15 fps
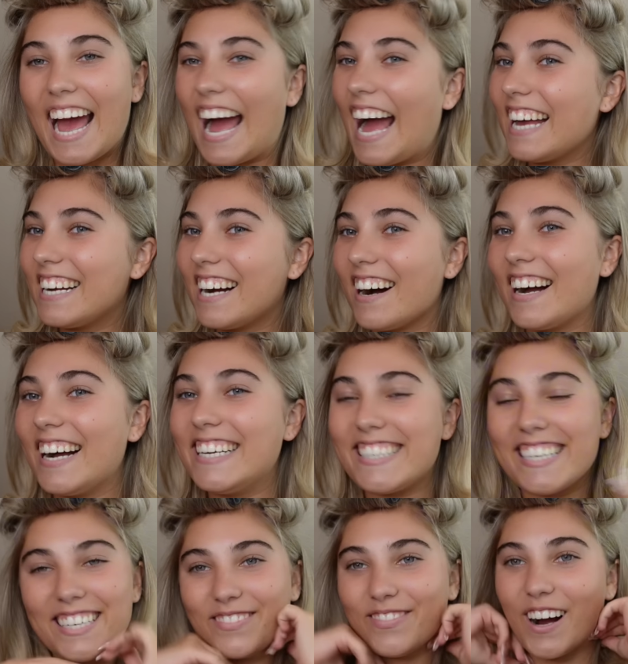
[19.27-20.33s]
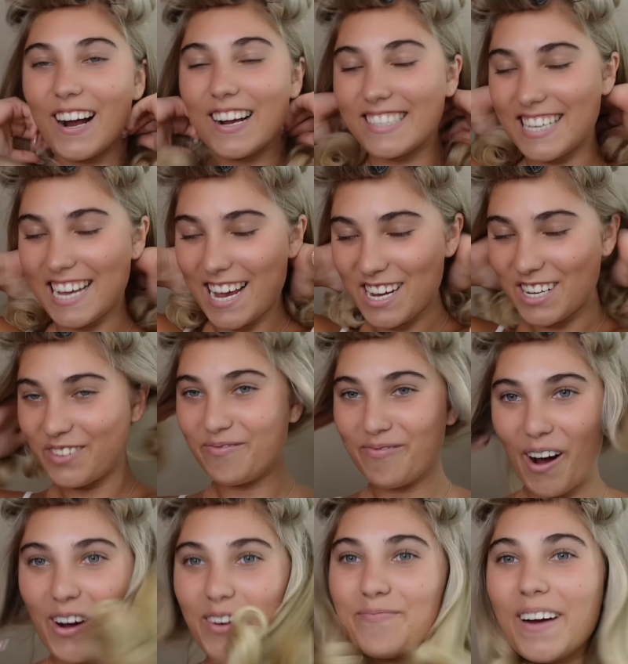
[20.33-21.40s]
hey guys, it's Rosie and
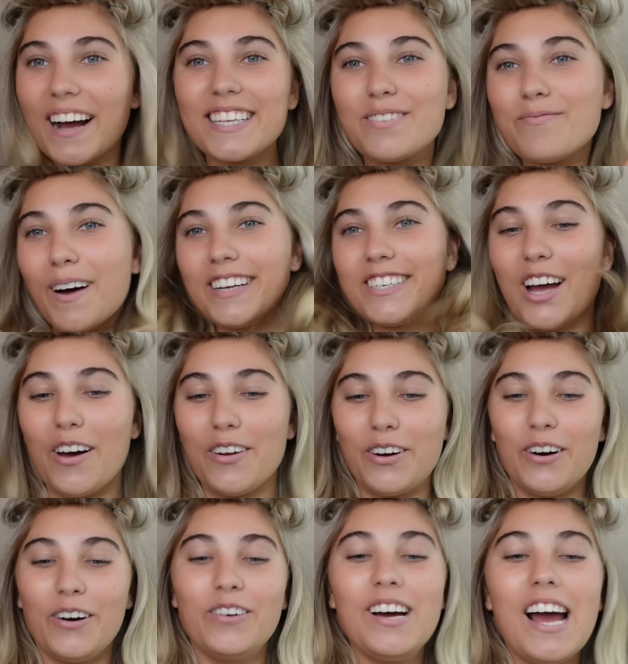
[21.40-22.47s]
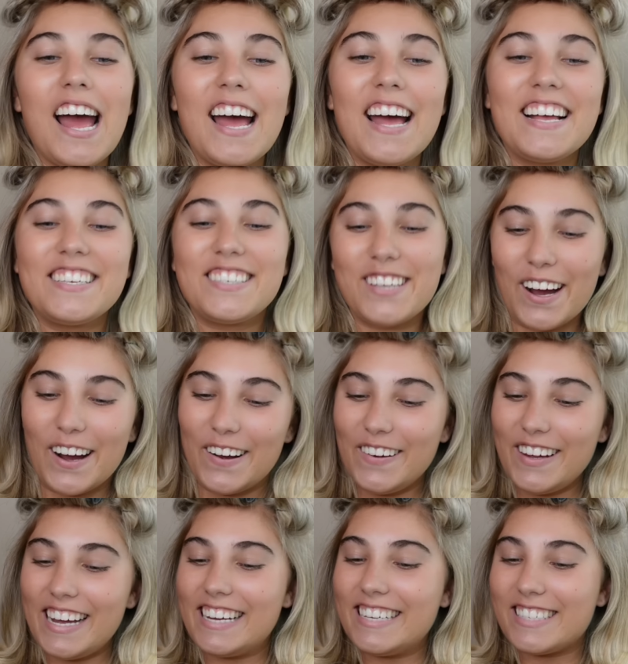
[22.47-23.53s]
welcome back to my channel. So
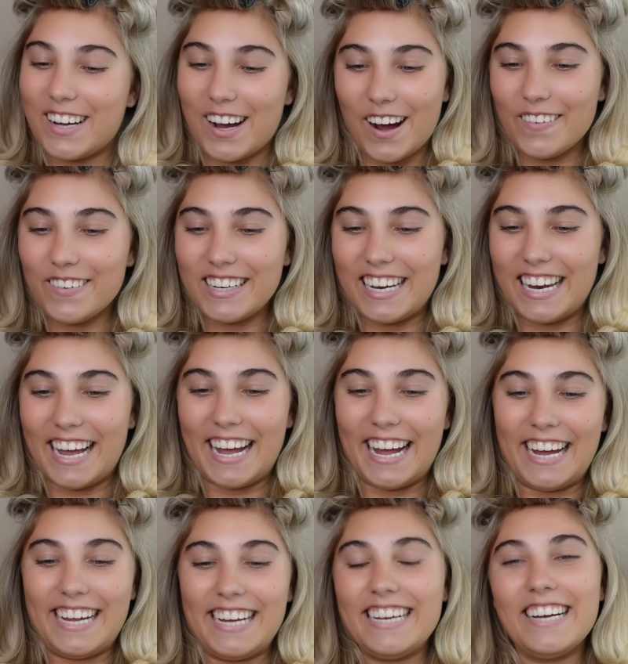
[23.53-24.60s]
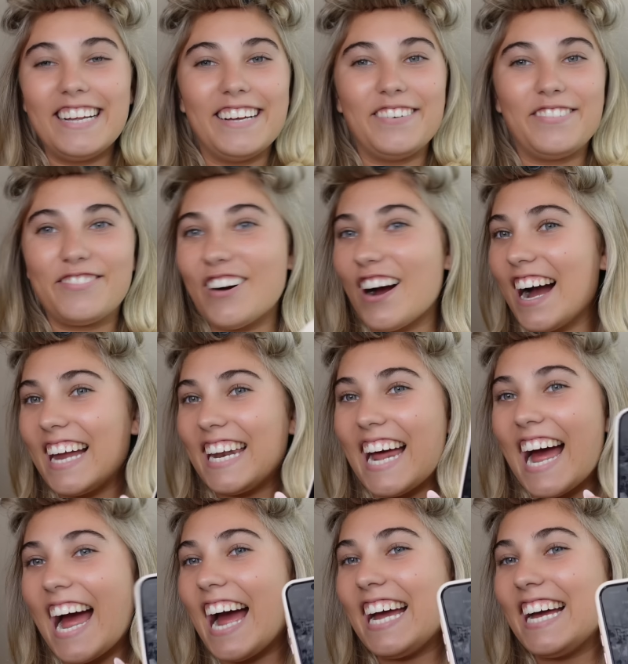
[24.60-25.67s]
it is currently
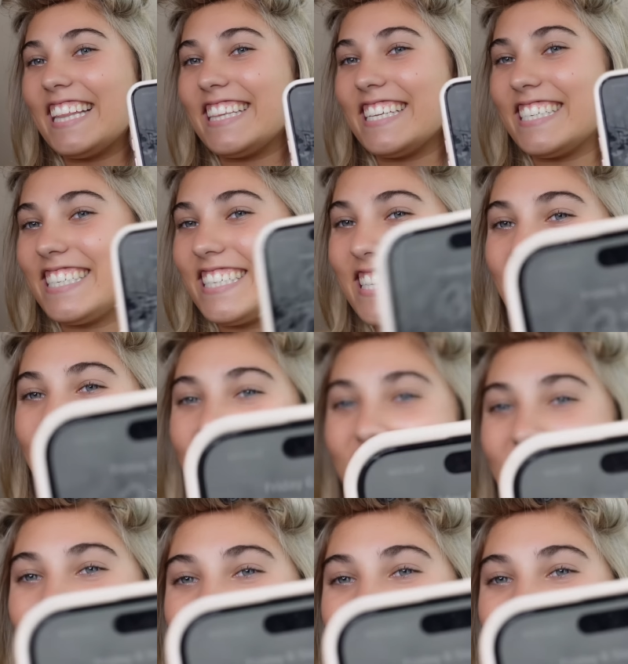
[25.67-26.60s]
Friday the 6th